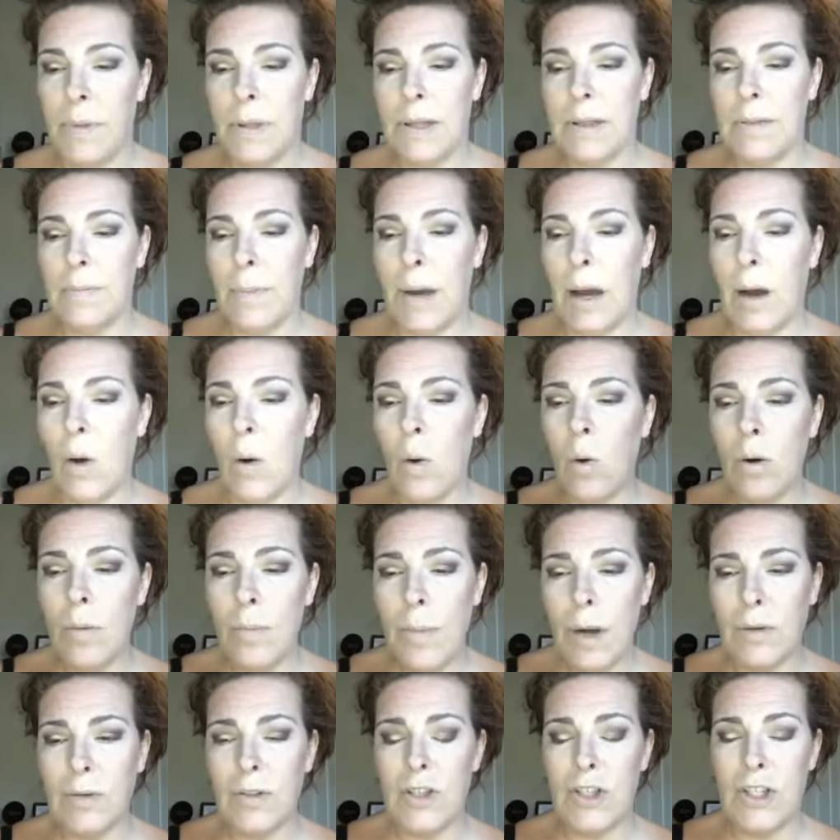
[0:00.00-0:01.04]
with my
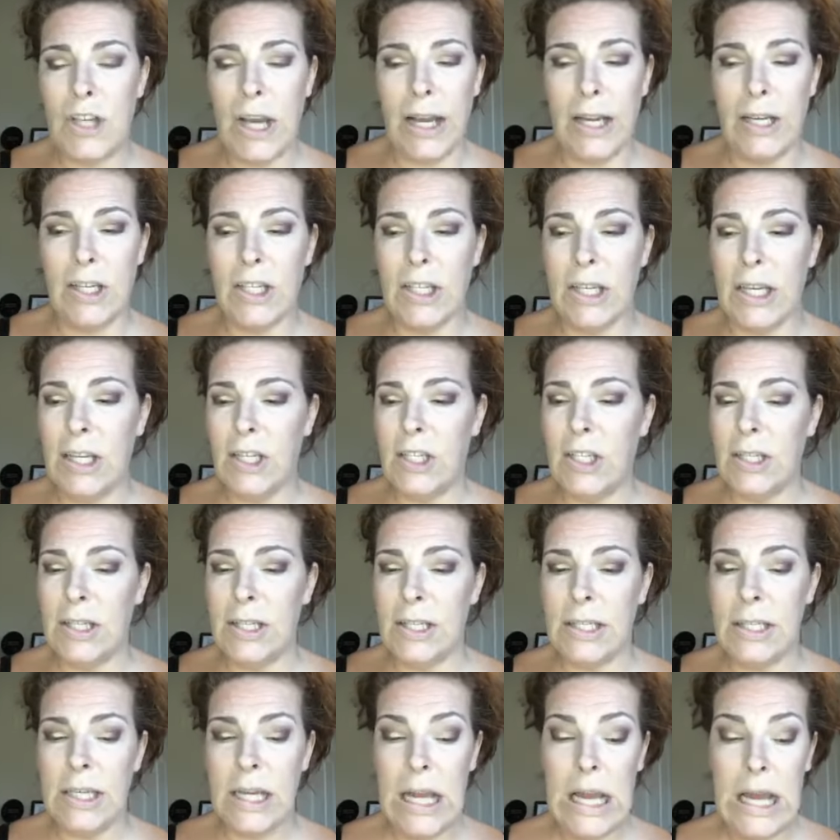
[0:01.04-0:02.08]
hormones changing,
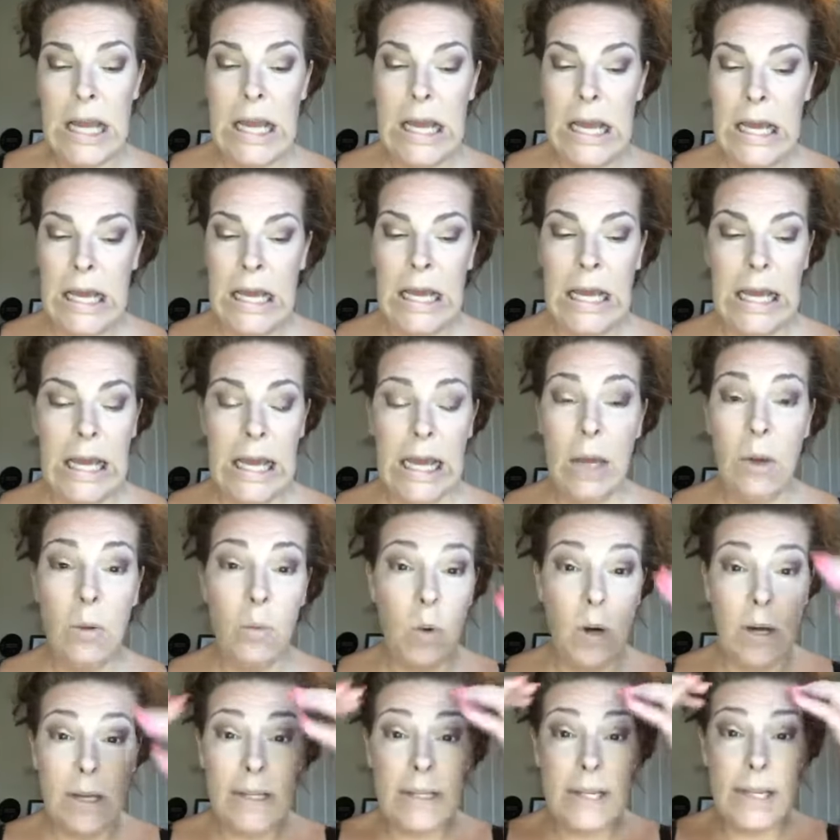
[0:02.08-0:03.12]
it
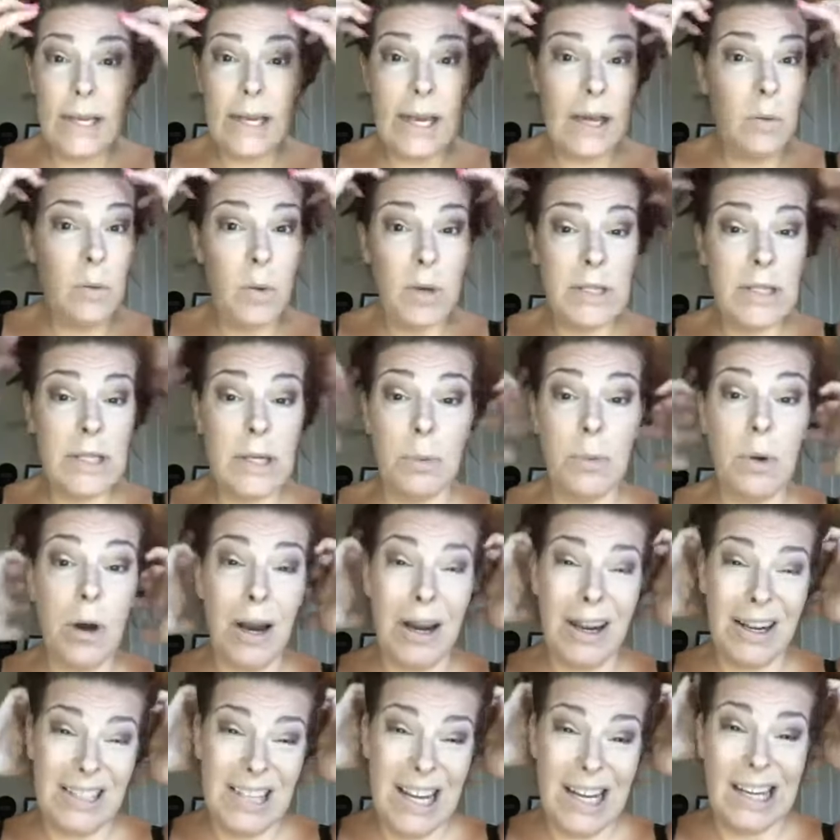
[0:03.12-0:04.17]
wasn't a
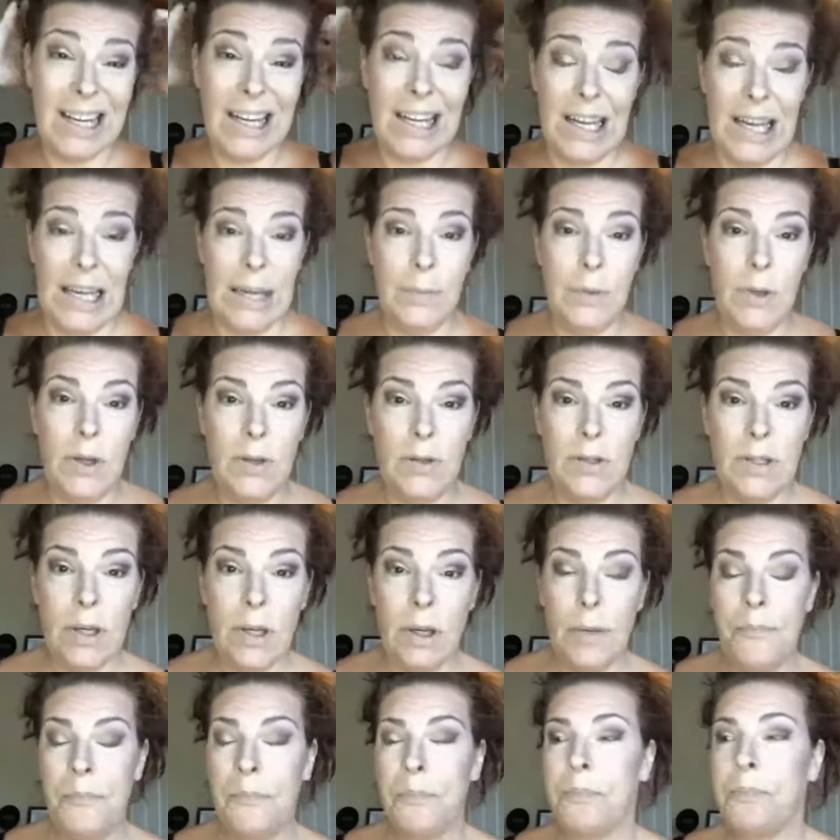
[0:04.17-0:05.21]
product I could keep
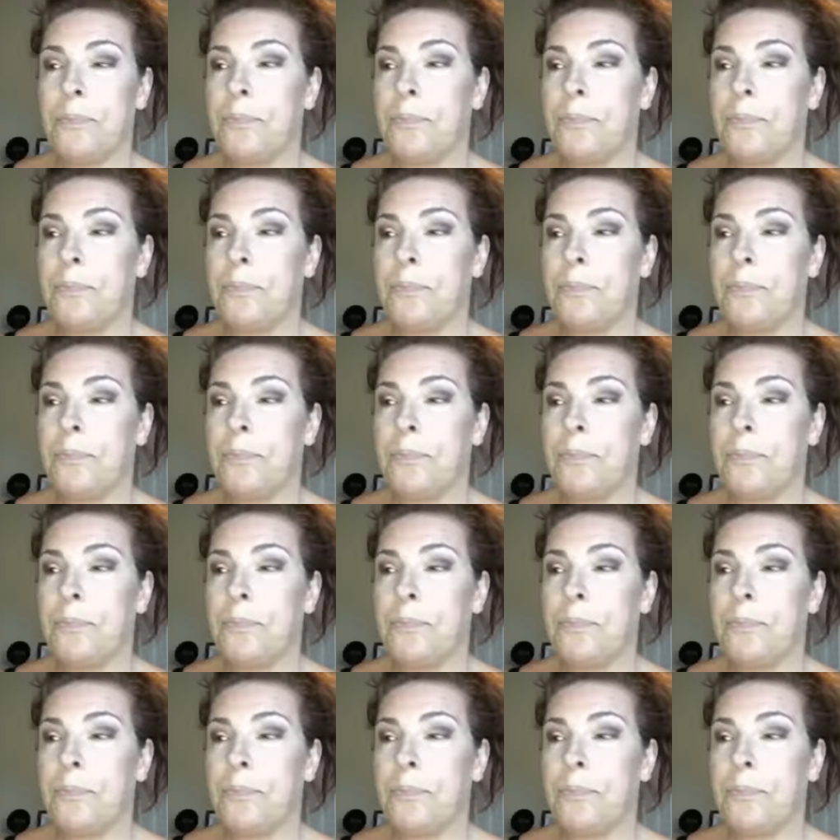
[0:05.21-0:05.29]
using.